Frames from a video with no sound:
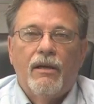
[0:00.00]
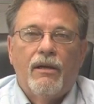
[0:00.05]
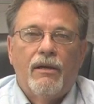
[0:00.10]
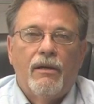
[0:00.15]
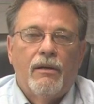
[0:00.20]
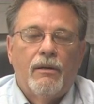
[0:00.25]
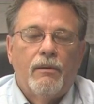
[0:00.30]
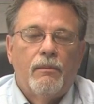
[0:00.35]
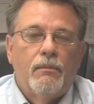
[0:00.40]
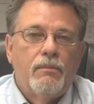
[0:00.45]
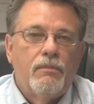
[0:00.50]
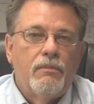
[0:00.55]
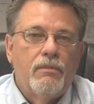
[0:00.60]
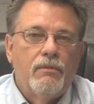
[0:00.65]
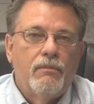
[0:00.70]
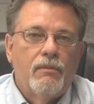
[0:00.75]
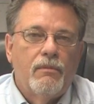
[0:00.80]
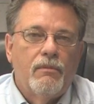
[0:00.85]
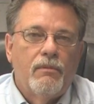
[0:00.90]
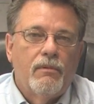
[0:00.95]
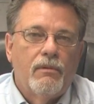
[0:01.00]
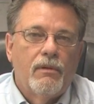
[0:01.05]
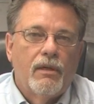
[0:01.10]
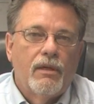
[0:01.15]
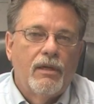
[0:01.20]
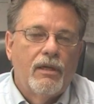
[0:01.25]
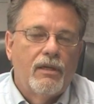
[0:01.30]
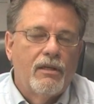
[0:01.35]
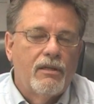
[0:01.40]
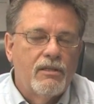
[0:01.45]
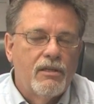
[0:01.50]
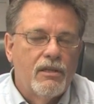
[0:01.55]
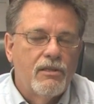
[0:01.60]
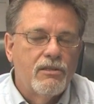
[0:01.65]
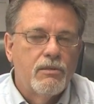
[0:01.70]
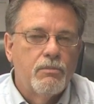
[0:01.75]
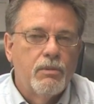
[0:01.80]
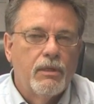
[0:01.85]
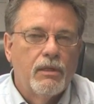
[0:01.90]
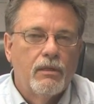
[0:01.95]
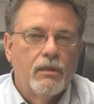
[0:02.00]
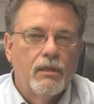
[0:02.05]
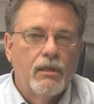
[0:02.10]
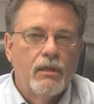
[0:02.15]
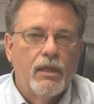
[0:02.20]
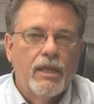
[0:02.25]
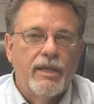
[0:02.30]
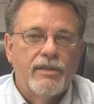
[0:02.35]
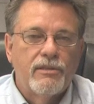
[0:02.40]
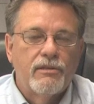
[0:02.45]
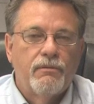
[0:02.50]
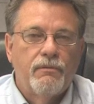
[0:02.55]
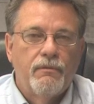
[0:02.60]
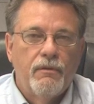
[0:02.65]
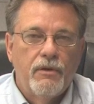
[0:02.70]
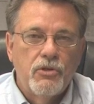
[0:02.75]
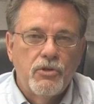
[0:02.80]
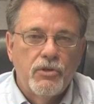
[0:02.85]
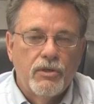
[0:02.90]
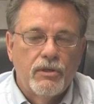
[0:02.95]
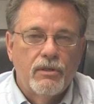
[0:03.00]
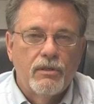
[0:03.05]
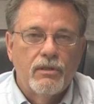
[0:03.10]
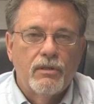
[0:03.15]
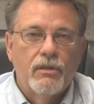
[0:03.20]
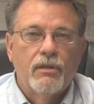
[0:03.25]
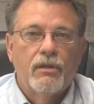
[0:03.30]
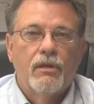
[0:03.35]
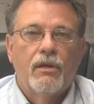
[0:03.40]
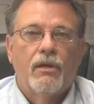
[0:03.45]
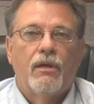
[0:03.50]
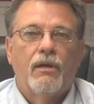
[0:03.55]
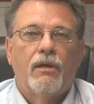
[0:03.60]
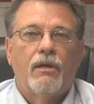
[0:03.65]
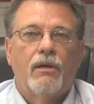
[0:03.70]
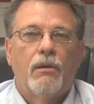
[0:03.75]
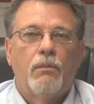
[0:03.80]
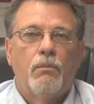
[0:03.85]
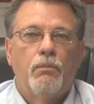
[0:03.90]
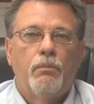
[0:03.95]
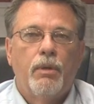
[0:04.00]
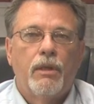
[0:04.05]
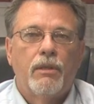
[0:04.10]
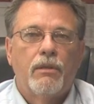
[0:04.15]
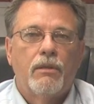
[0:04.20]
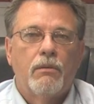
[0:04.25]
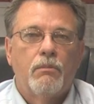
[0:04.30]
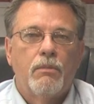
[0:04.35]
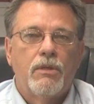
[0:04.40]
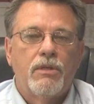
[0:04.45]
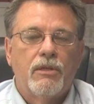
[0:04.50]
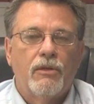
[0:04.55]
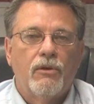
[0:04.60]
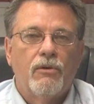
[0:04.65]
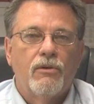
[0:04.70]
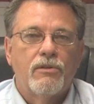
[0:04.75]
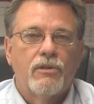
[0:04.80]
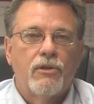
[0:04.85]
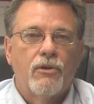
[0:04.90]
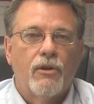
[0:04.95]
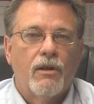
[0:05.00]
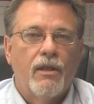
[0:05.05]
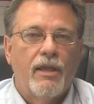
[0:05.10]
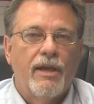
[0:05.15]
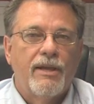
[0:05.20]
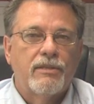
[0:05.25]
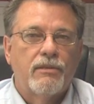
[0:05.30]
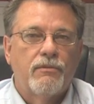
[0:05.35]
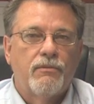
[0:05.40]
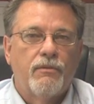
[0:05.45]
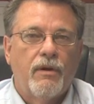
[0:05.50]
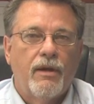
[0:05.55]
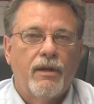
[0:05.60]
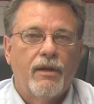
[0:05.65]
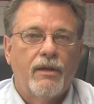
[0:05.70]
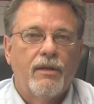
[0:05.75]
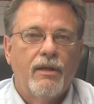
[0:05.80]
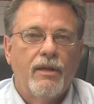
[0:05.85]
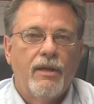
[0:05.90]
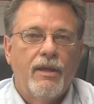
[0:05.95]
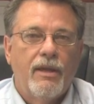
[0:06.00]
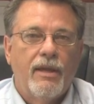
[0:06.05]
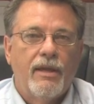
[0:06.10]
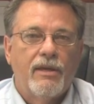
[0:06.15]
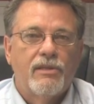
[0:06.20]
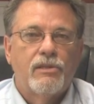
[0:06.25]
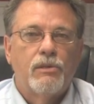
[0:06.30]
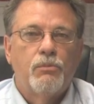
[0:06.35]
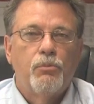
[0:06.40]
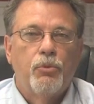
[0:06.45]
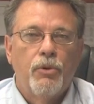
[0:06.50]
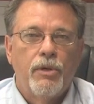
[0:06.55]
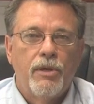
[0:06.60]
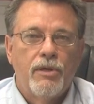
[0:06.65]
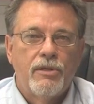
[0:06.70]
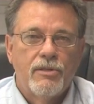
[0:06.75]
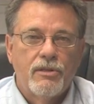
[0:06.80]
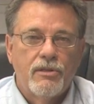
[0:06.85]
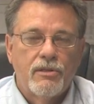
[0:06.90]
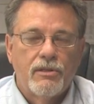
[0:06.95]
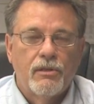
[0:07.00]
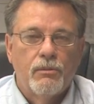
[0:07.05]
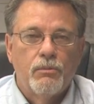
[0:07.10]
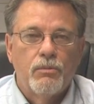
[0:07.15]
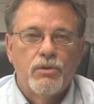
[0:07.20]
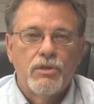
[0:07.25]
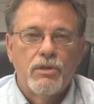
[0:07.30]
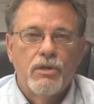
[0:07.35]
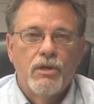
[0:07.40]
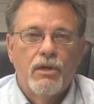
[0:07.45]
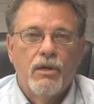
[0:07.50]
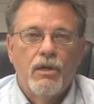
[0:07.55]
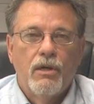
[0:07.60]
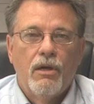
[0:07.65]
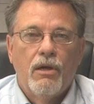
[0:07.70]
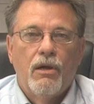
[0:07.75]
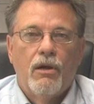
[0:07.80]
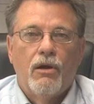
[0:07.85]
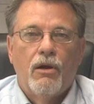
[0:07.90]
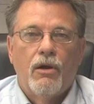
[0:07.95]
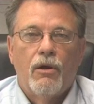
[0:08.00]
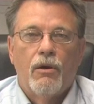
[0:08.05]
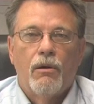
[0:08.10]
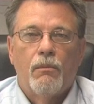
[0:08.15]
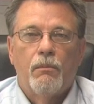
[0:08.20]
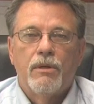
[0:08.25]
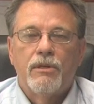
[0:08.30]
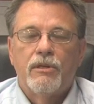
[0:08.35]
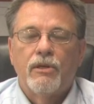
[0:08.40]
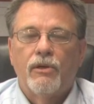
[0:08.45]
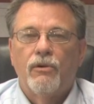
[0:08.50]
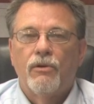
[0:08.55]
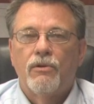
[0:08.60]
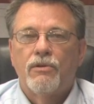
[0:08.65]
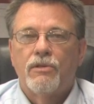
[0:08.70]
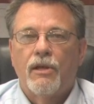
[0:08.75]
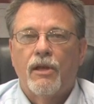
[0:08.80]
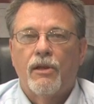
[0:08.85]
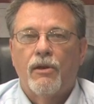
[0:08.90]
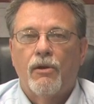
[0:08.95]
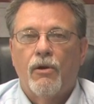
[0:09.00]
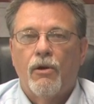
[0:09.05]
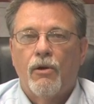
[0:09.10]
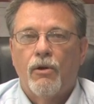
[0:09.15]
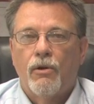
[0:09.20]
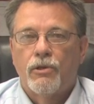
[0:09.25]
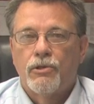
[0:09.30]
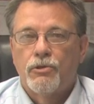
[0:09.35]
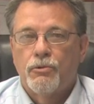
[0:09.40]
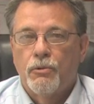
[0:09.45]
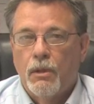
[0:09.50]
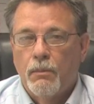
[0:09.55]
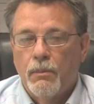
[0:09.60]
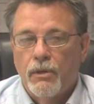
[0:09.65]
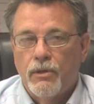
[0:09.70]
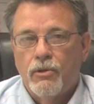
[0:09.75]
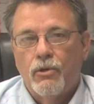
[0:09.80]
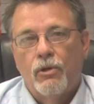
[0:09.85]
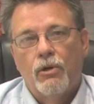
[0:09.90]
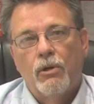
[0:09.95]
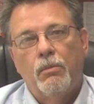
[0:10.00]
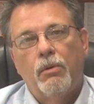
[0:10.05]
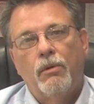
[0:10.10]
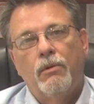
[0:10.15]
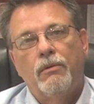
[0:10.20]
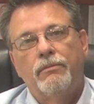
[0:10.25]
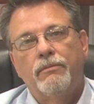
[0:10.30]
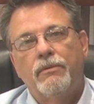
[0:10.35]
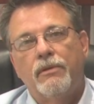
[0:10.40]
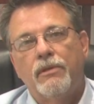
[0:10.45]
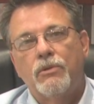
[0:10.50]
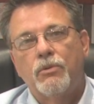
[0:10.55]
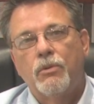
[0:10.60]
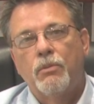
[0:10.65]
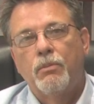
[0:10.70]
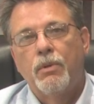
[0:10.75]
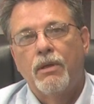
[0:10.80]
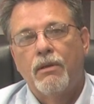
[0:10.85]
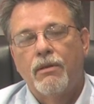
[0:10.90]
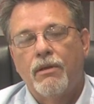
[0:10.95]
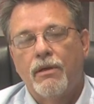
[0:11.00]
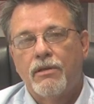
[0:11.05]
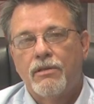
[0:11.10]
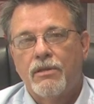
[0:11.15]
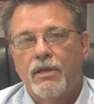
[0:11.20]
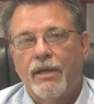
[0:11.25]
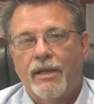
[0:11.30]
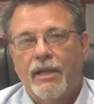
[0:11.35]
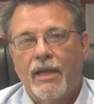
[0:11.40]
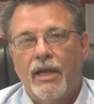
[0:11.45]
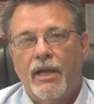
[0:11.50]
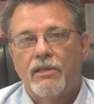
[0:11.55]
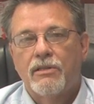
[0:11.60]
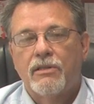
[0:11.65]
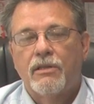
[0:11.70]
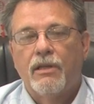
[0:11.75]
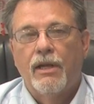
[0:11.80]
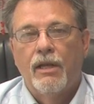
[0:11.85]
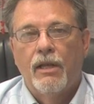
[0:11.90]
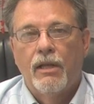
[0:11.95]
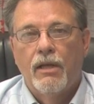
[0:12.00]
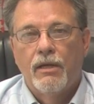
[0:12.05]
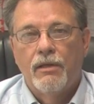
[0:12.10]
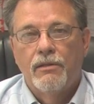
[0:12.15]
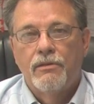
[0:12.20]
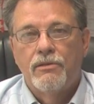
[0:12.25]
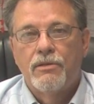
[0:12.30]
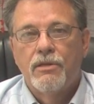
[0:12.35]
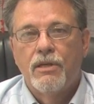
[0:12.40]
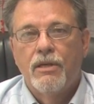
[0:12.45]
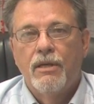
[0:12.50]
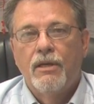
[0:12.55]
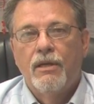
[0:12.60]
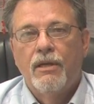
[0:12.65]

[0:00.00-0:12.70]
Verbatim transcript: Um, again, it tends to be a little less efficient, um, but the materials that are classified as debris systems are materials that are extremely durable. This would be things like cast nylons